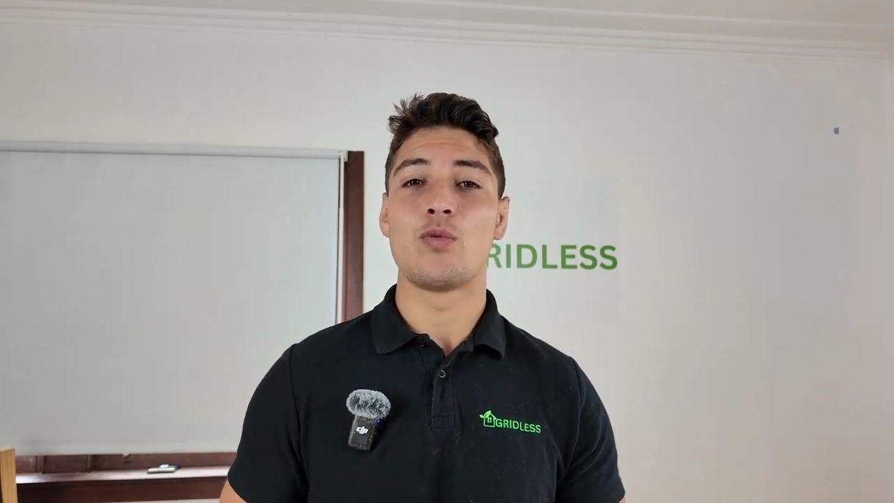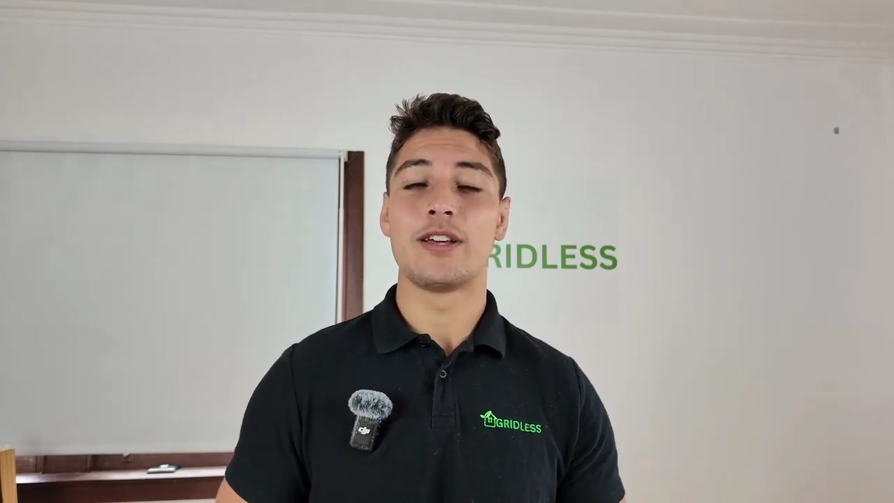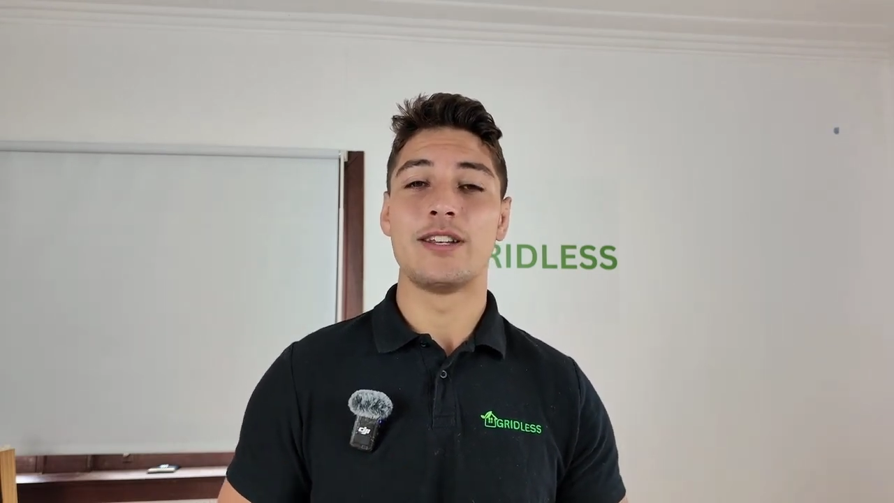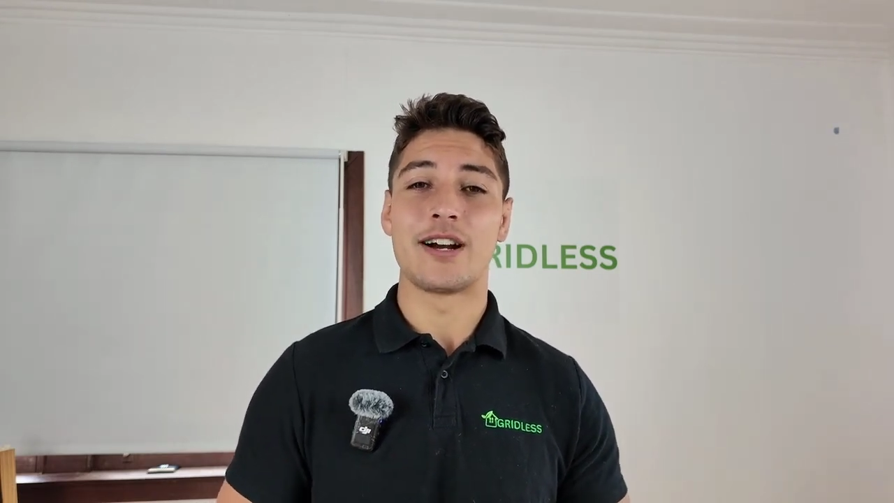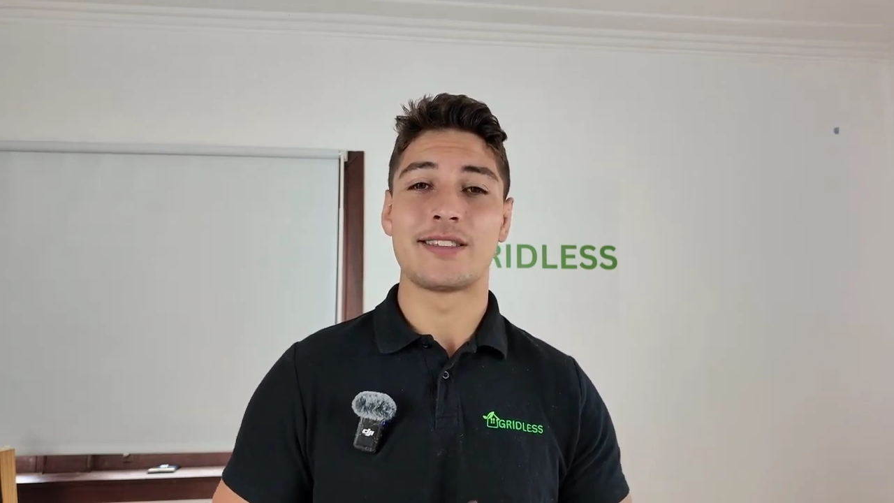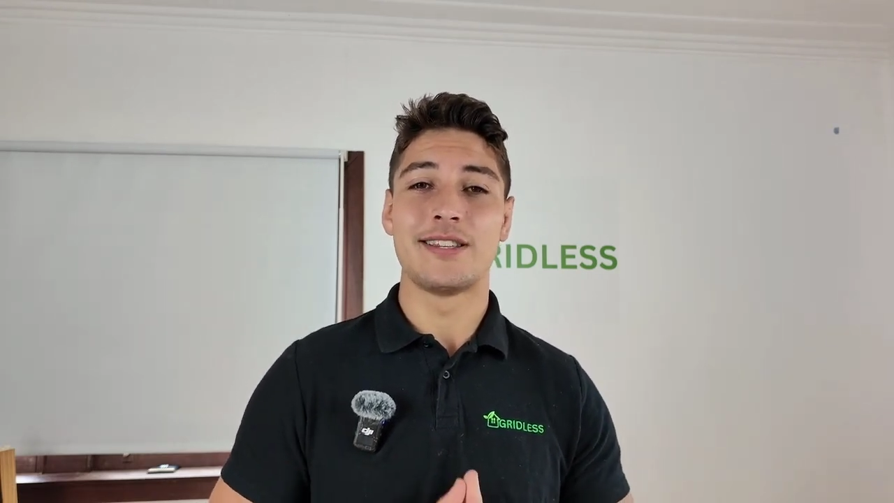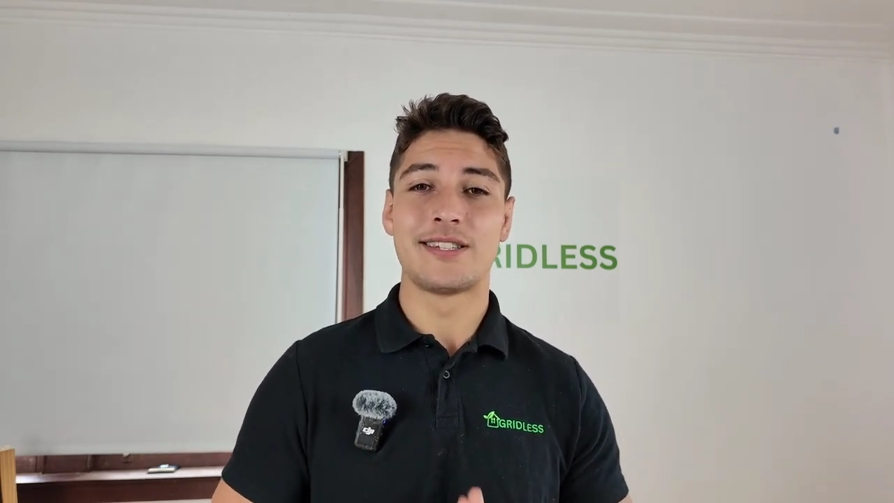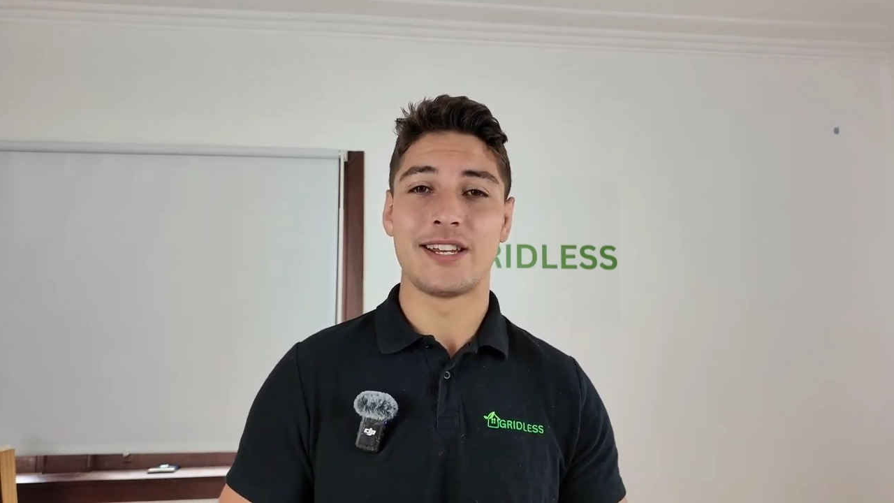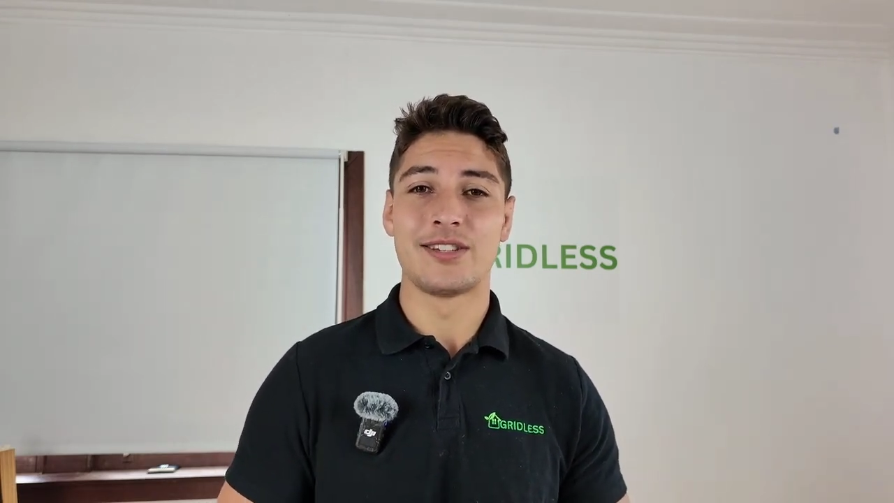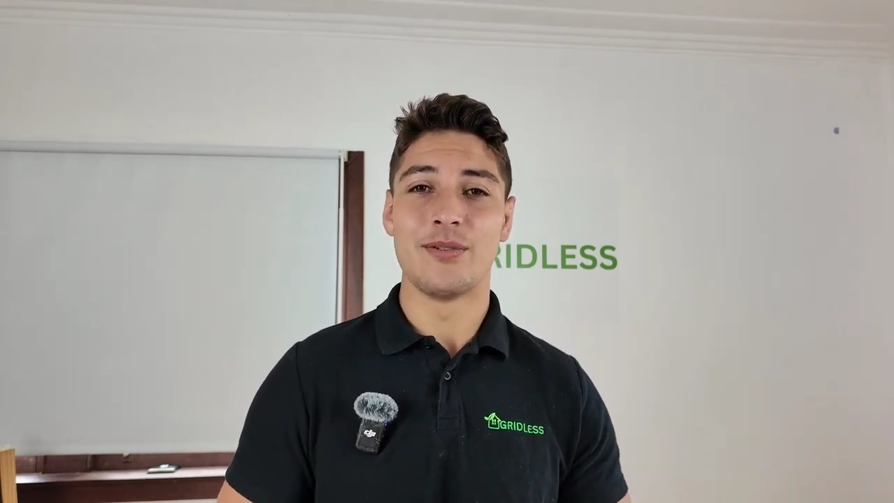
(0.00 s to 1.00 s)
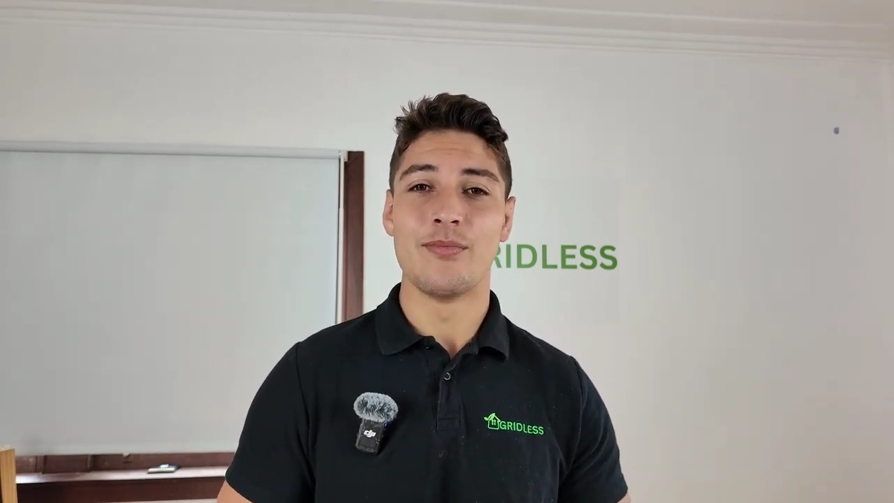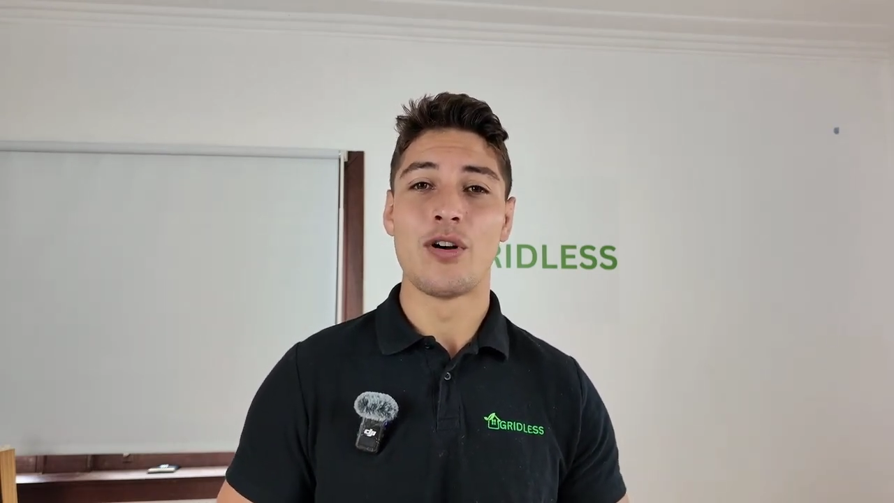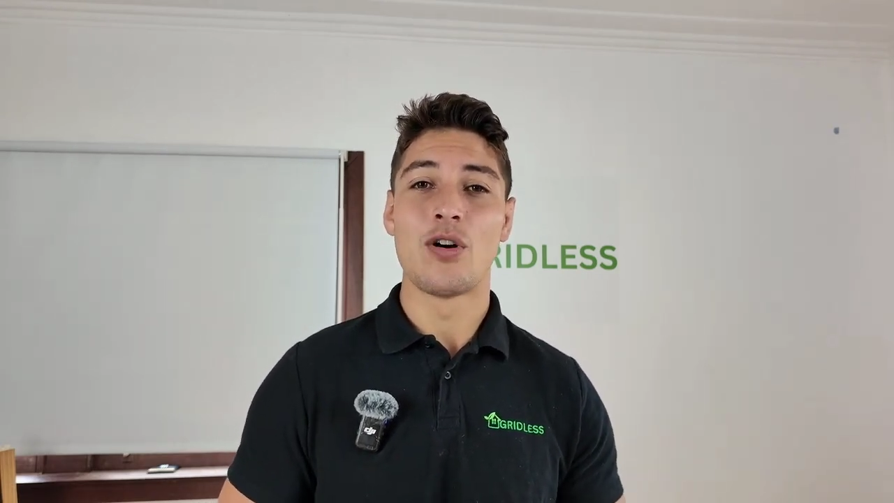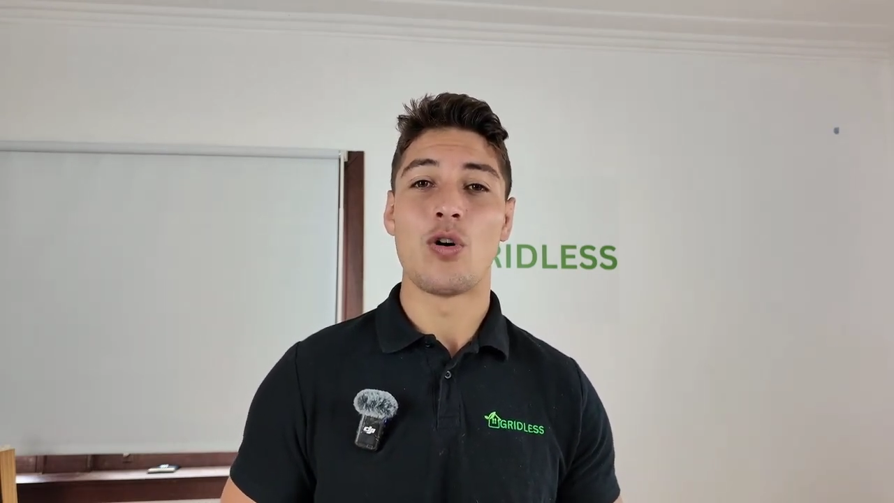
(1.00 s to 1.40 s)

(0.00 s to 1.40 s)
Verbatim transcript: with a ducted system.